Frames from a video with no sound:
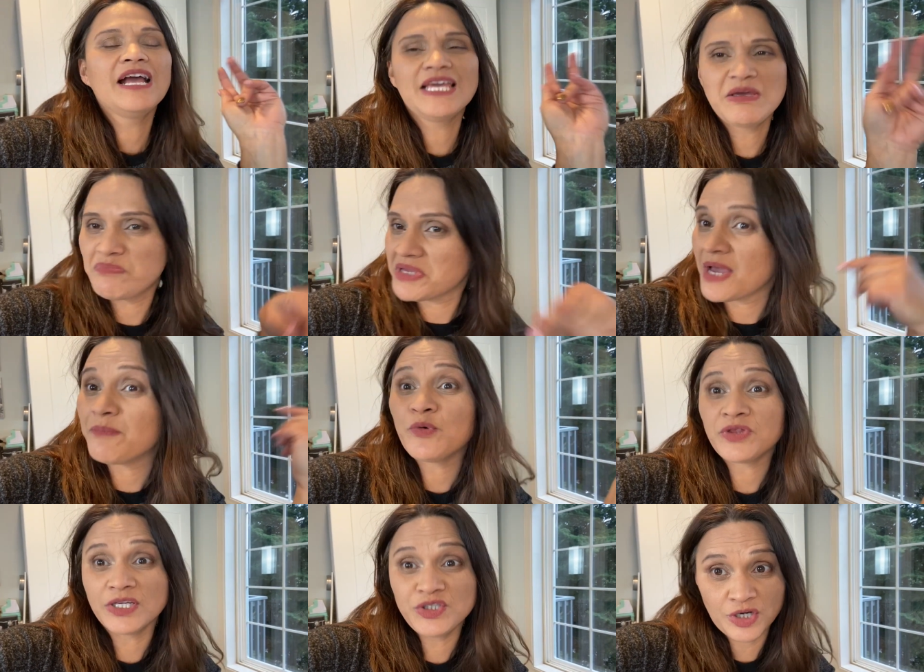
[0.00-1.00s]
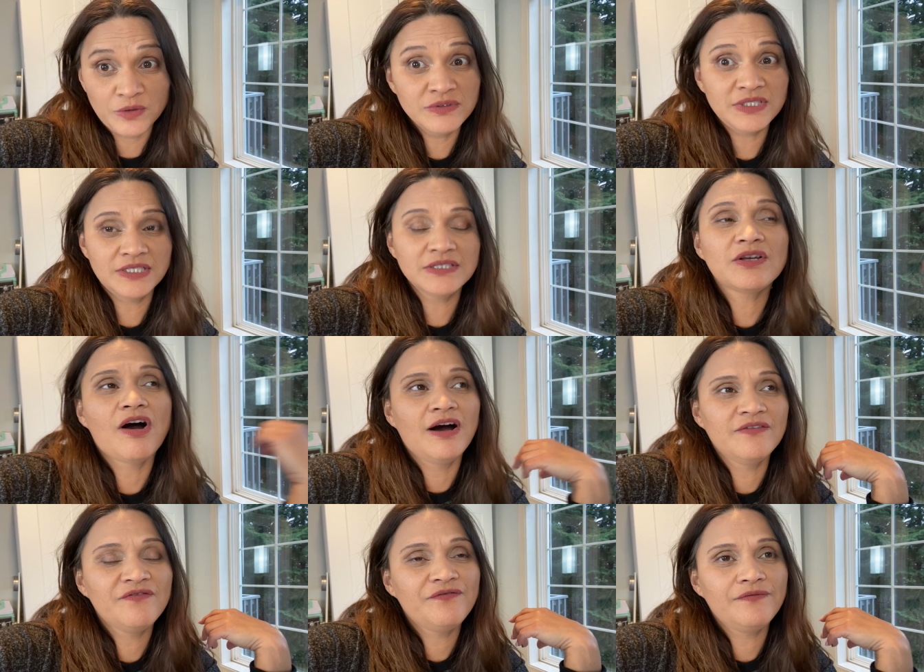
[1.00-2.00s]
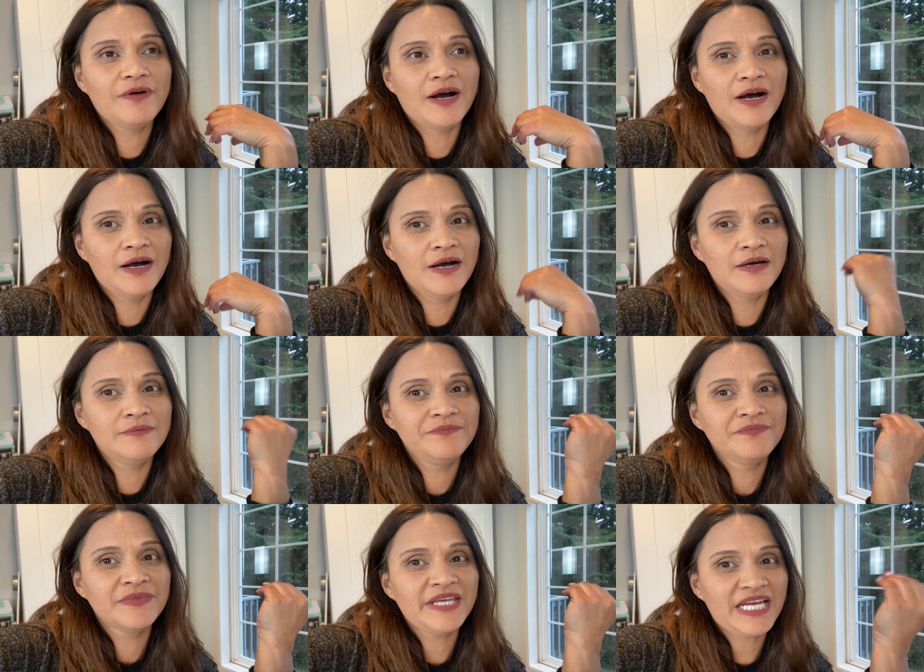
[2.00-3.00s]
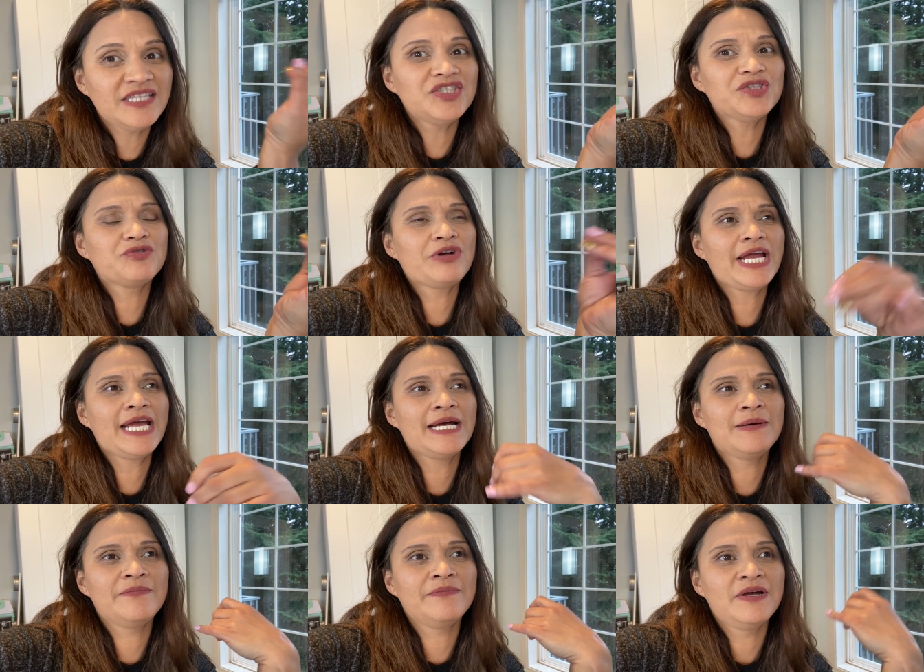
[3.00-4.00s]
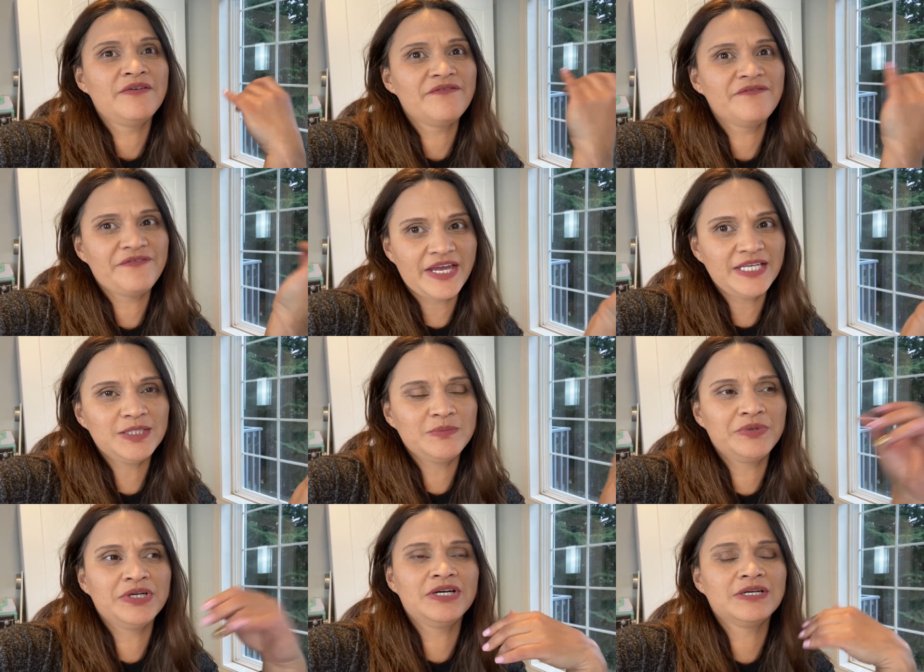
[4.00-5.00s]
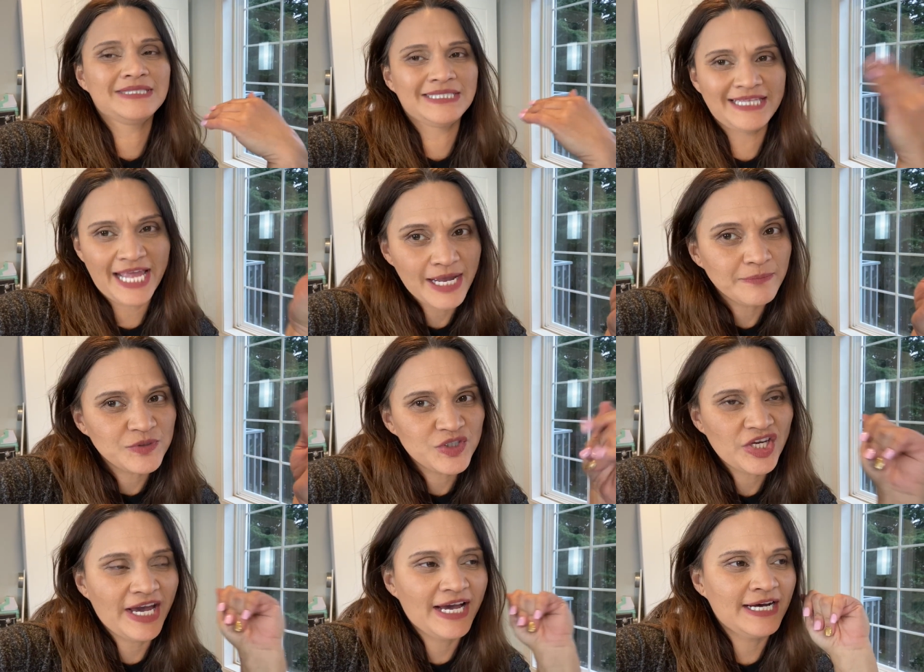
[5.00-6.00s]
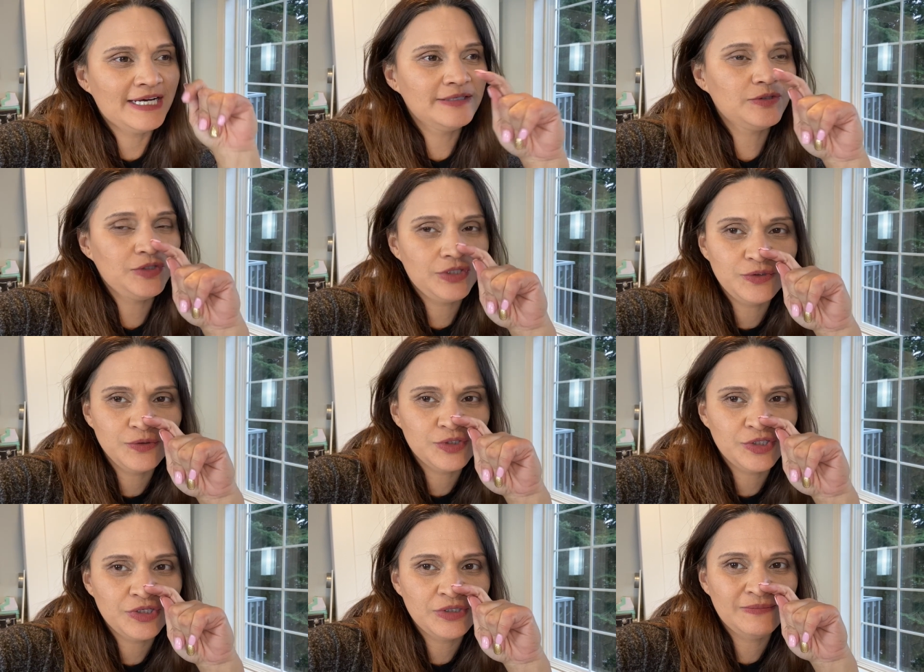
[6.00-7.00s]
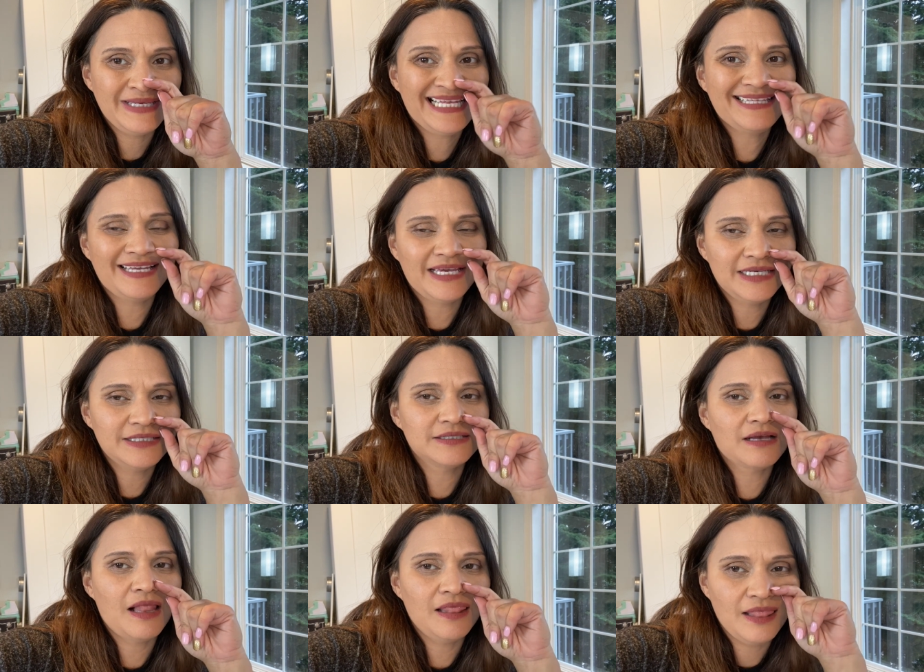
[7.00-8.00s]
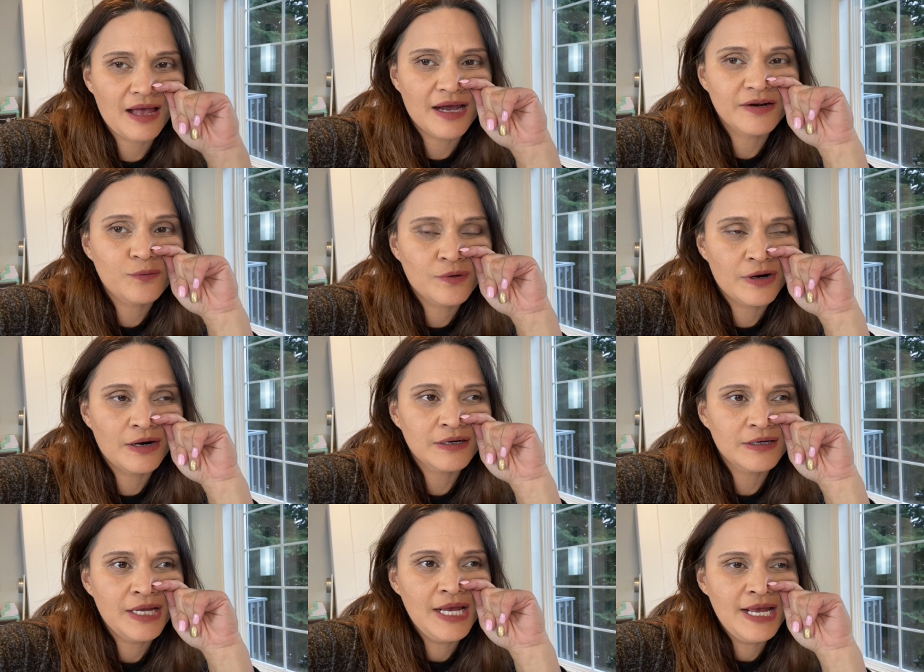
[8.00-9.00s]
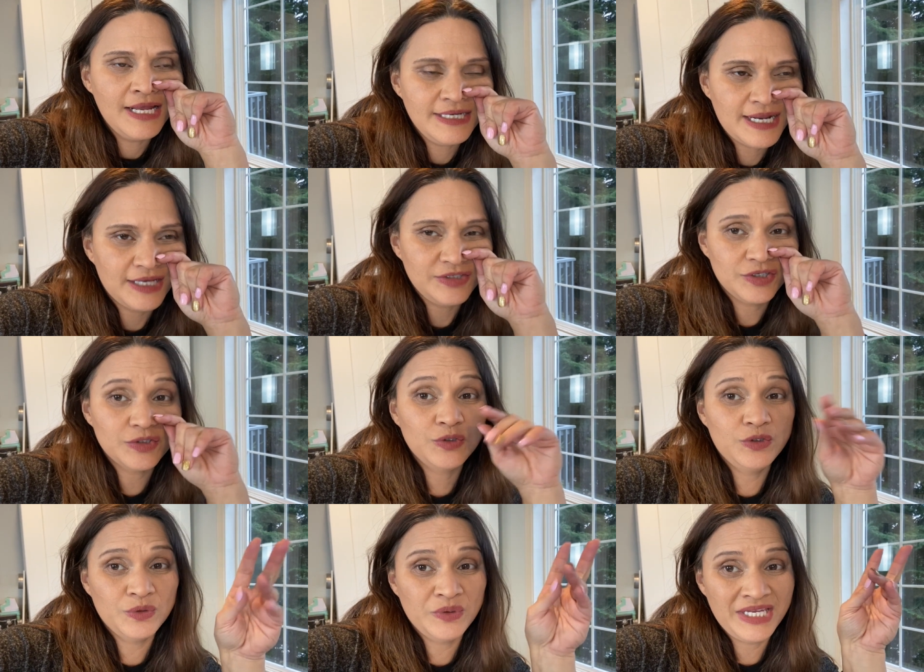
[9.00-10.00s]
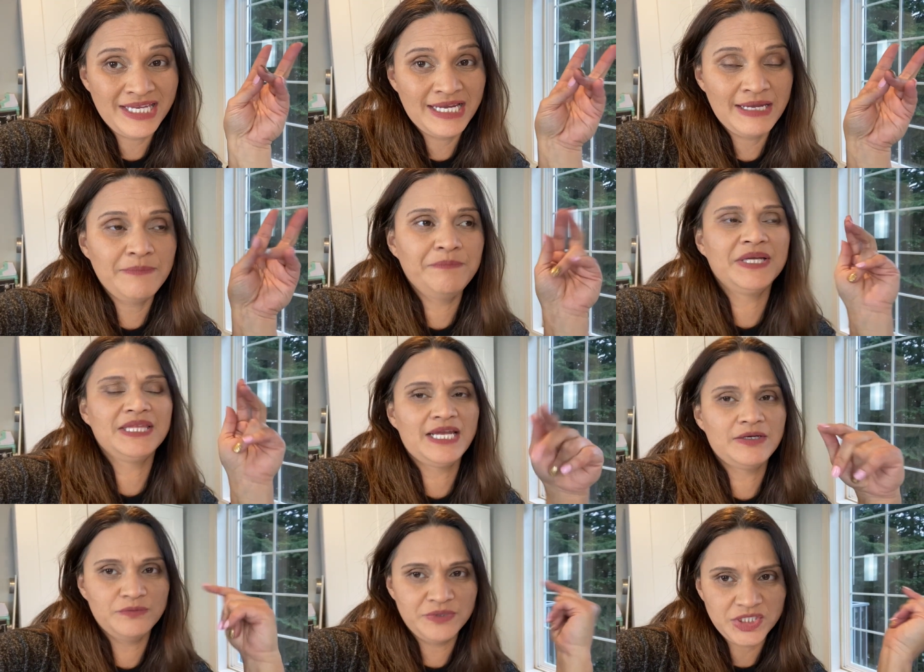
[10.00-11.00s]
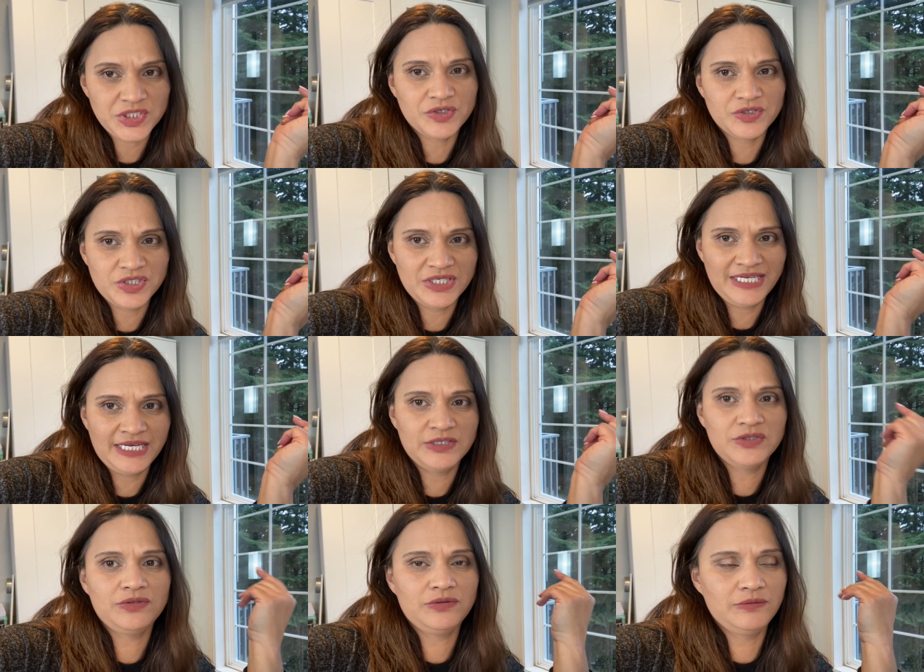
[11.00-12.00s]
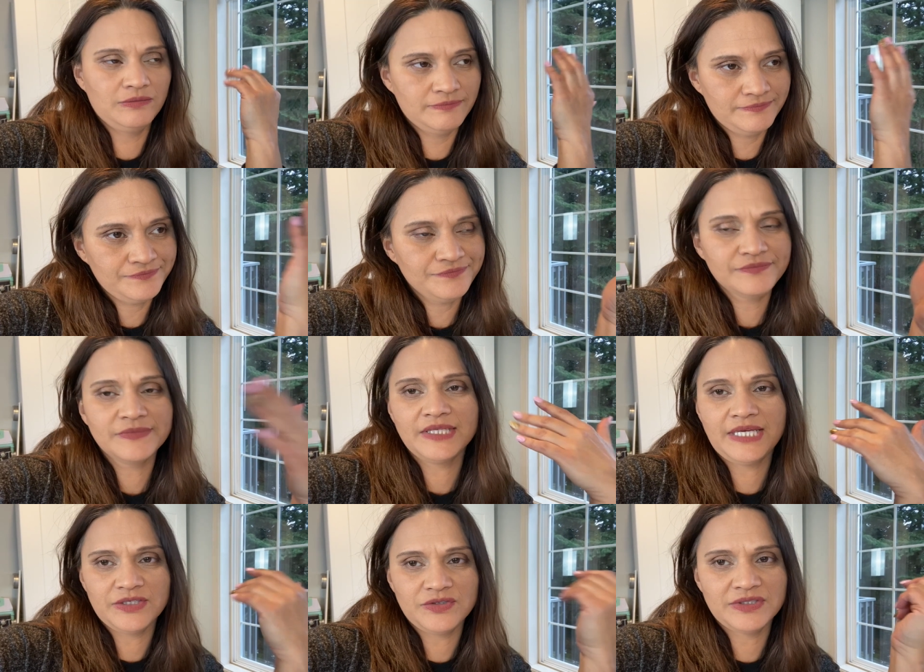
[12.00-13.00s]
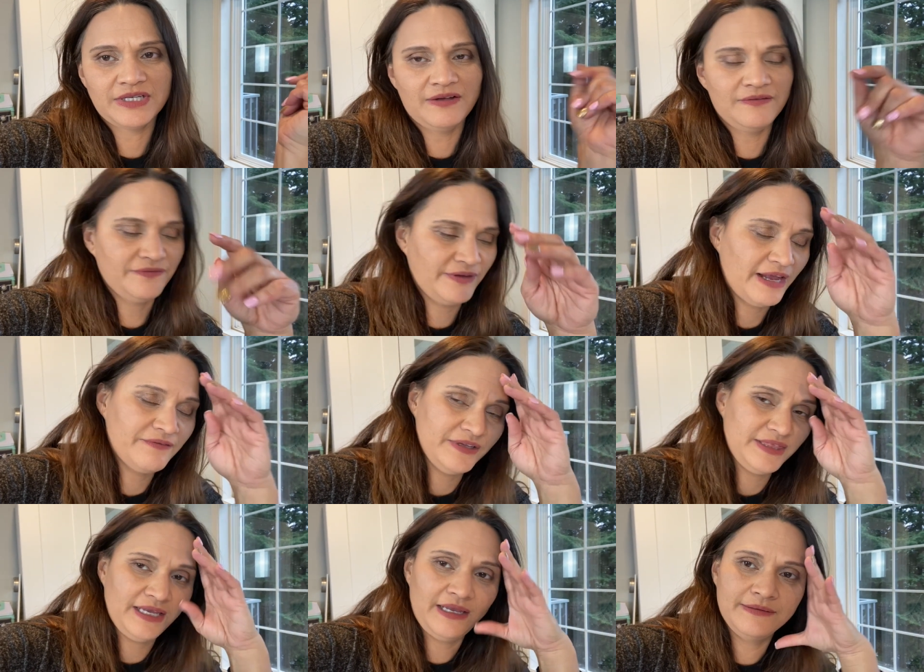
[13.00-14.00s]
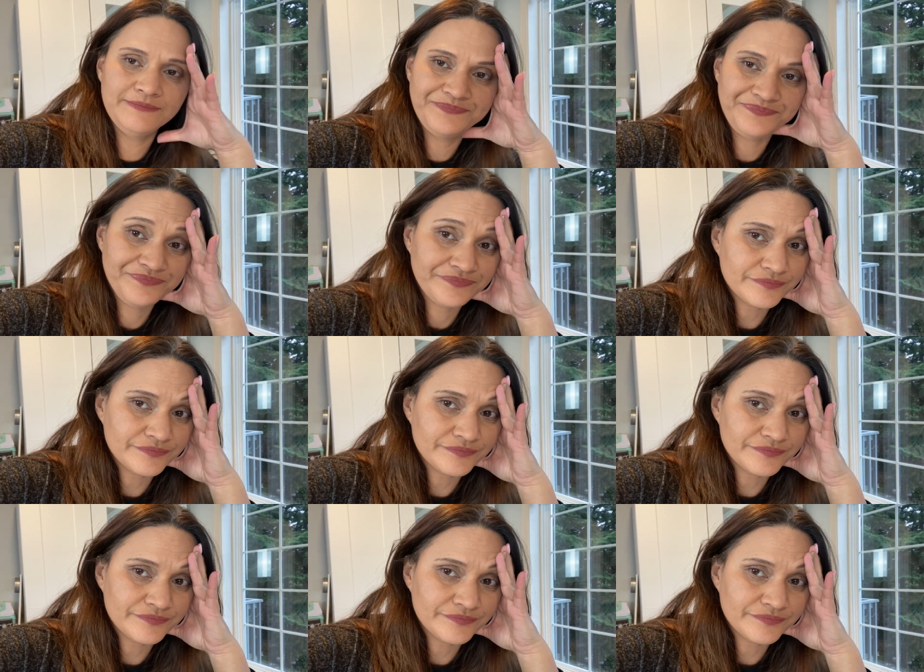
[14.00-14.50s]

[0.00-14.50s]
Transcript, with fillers: keeping up with the joneses on uh, instagram facebook snapchat youtube it takes a lot of work not just doing it but then researching it to get yourself everything